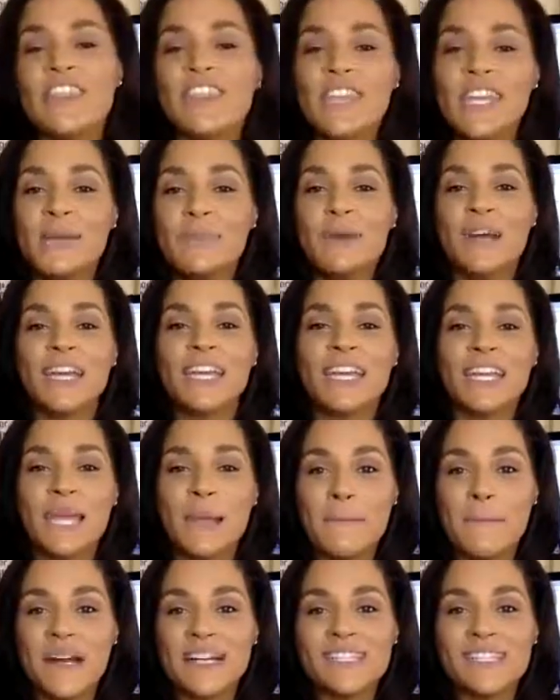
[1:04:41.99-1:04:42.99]
the
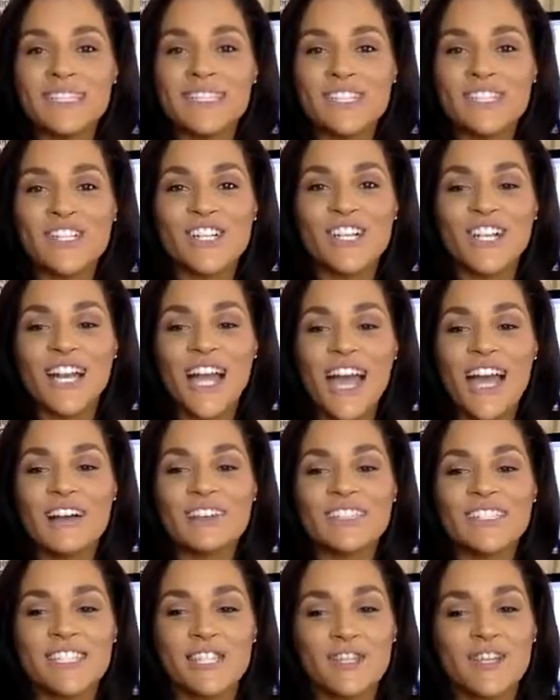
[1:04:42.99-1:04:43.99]
Marketing Monster.
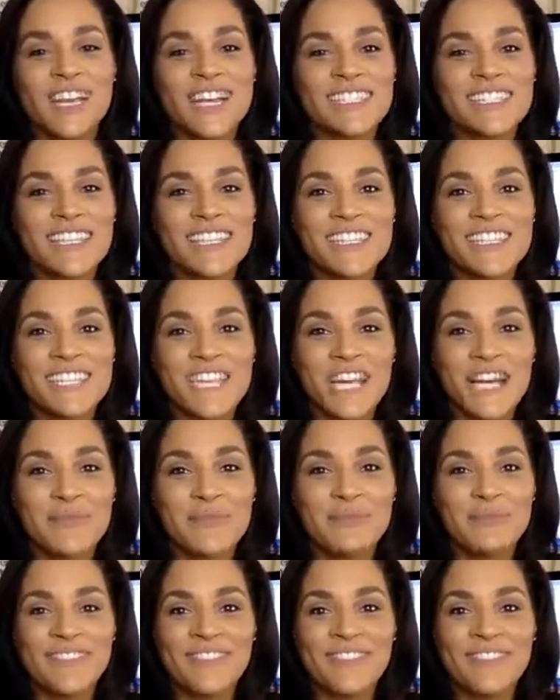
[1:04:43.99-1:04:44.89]
I'll see you guys at the top.